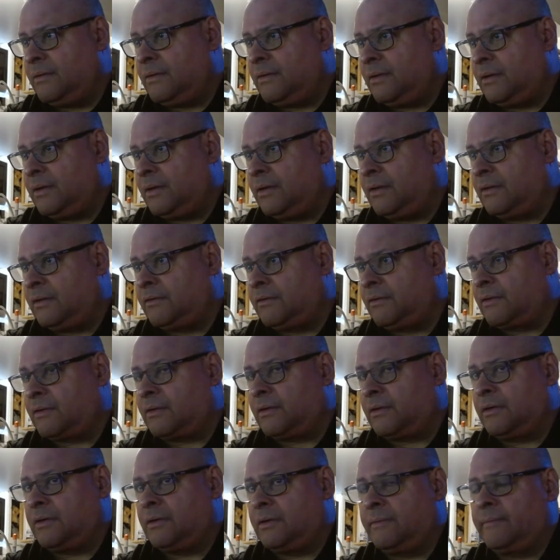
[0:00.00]
and it took.
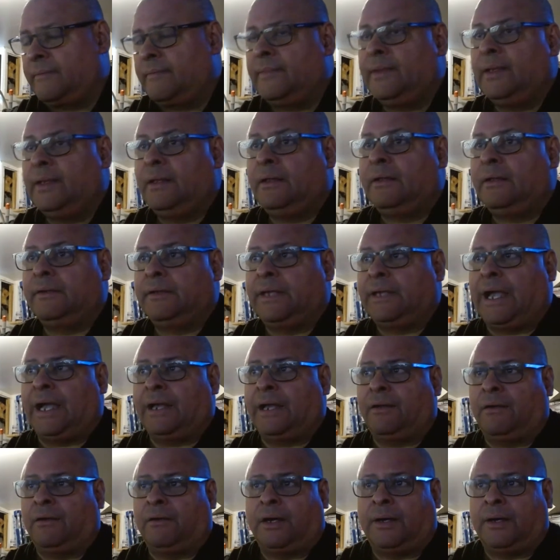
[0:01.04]
Yeah, I
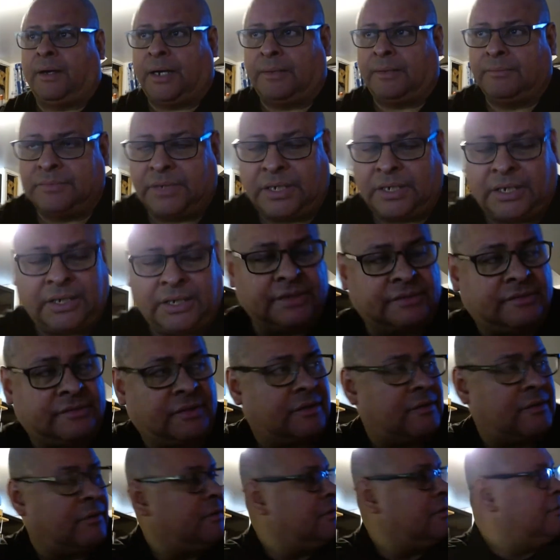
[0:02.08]
know. I'm. It
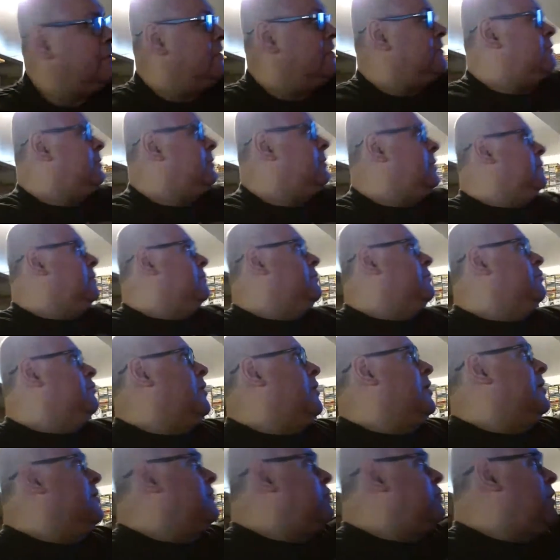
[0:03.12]
took away this one.
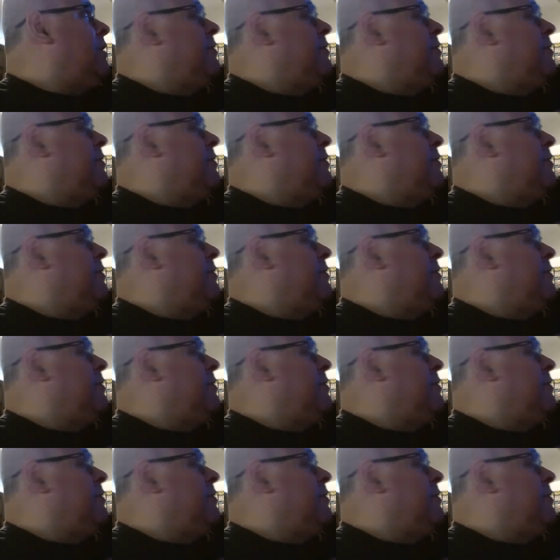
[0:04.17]
Well, this one I'm